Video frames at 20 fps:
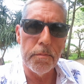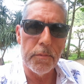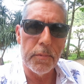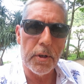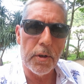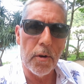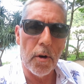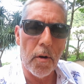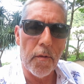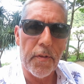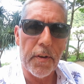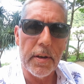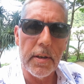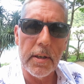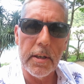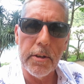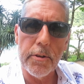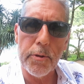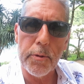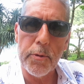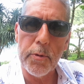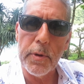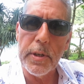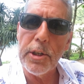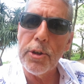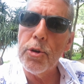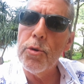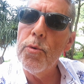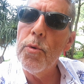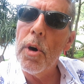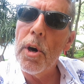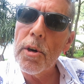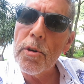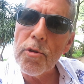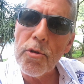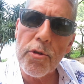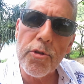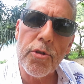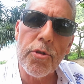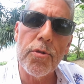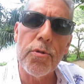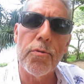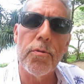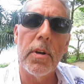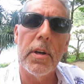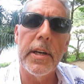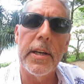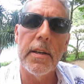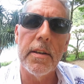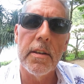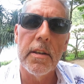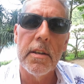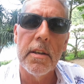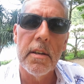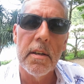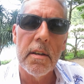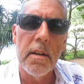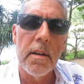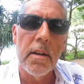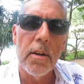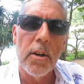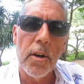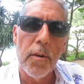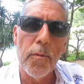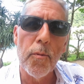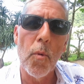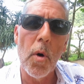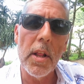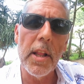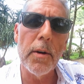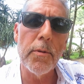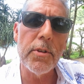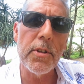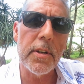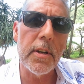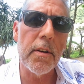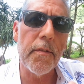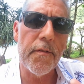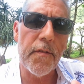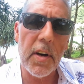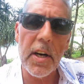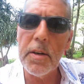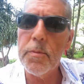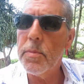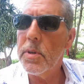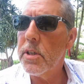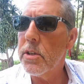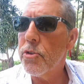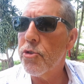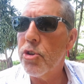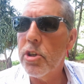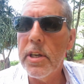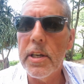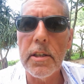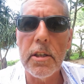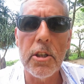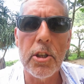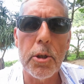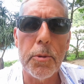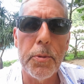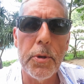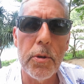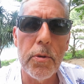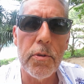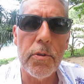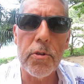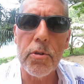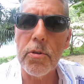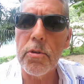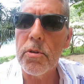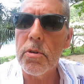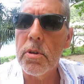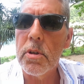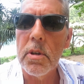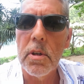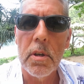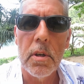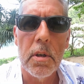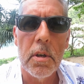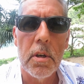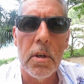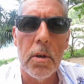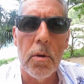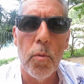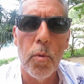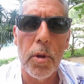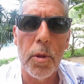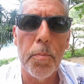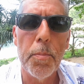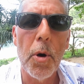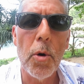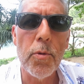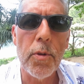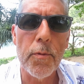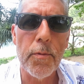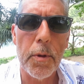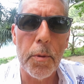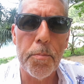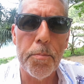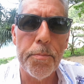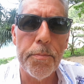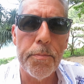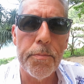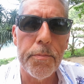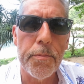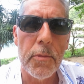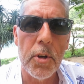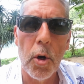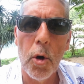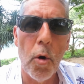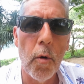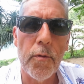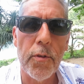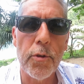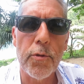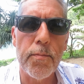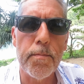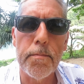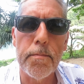The girlfriend lives between 2 uncles, right? While I was there in 5 months, she had disputes with both of them over